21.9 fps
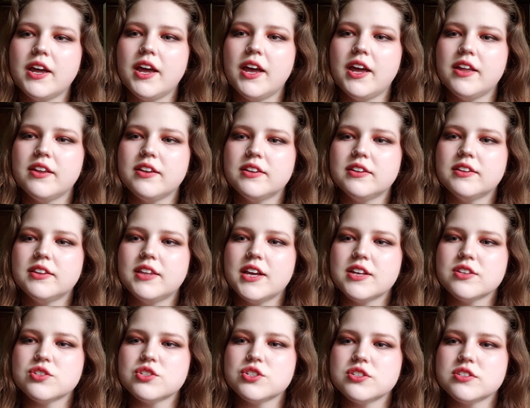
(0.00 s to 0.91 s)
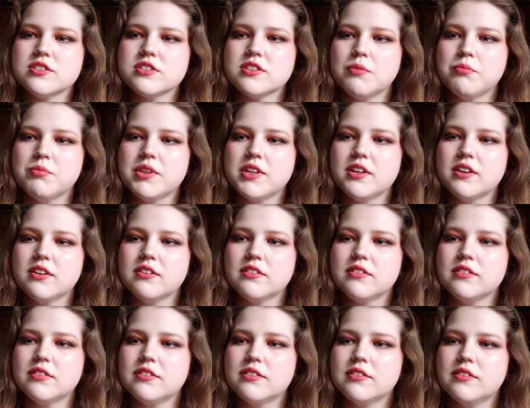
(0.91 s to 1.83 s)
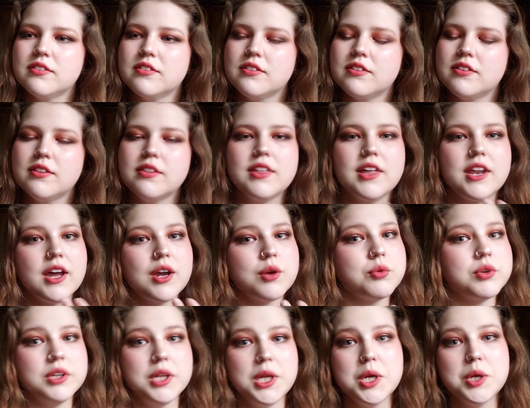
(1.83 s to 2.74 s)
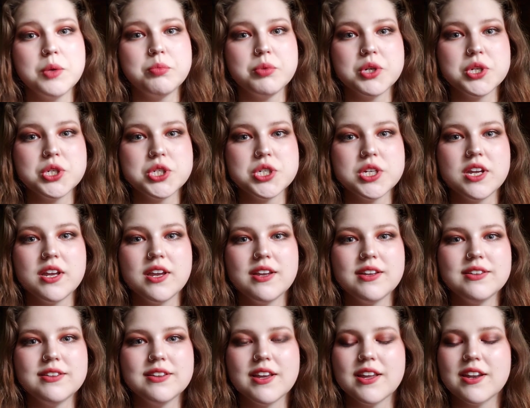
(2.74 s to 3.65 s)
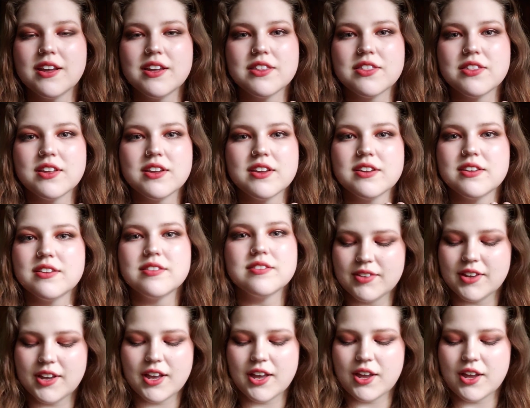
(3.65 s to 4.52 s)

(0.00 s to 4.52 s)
And that's just something that I really appreciate, and I think,